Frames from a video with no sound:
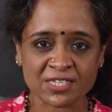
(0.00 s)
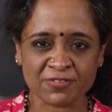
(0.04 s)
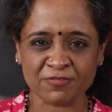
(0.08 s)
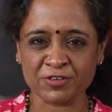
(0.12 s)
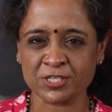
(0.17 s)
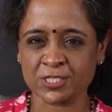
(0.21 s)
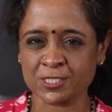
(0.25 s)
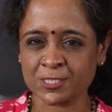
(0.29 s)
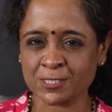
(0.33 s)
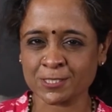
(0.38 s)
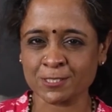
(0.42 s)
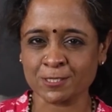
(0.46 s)
if
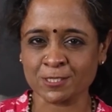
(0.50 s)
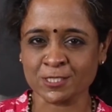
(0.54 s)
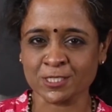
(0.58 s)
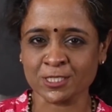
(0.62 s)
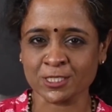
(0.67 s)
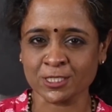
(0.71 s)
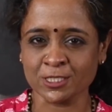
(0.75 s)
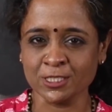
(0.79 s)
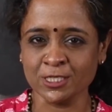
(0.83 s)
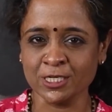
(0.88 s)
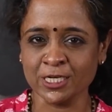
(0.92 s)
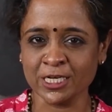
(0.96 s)
it's
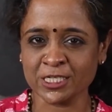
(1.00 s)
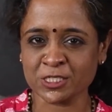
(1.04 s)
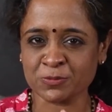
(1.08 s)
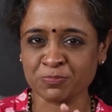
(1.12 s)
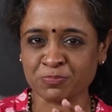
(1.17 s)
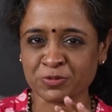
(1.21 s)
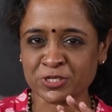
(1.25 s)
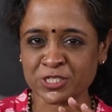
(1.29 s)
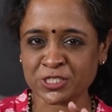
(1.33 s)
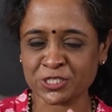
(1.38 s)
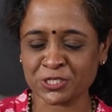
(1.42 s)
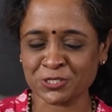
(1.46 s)
surgical, it's
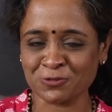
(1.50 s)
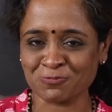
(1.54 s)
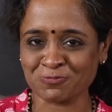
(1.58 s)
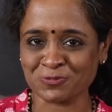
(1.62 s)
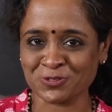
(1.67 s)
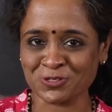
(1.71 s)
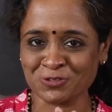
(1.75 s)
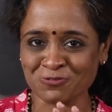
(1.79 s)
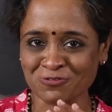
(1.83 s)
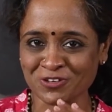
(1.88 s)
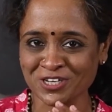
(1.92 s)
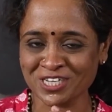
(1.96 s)

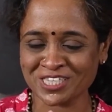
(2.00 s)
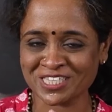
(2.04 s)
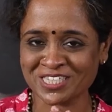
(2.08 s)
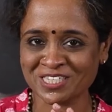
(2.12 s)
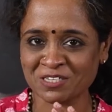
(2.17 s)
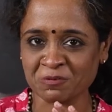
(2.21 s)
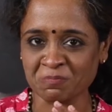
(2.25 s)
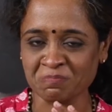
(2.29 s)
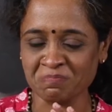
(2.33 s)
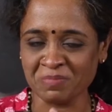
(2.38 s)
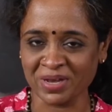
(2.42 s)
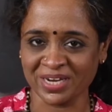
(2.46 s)
prescriptive, it's
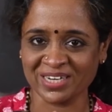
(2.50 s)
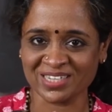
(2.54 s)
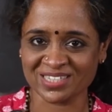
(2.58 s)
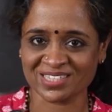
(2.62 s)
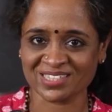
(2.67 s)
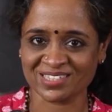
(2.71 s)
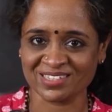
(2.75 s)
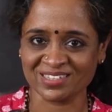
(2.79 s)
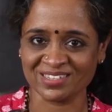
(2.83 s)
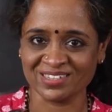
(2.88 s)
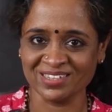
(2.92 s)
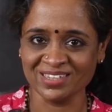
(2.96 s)
a
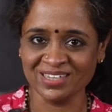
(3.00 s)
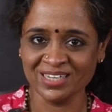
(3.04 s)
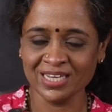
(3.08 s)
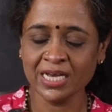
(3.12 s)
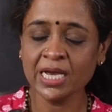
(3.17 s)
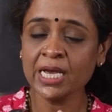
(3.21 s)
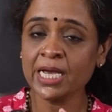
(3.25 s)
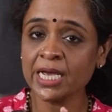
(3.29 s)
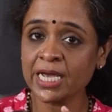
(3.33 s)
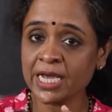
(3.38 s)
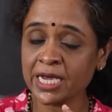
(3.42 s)
medicine.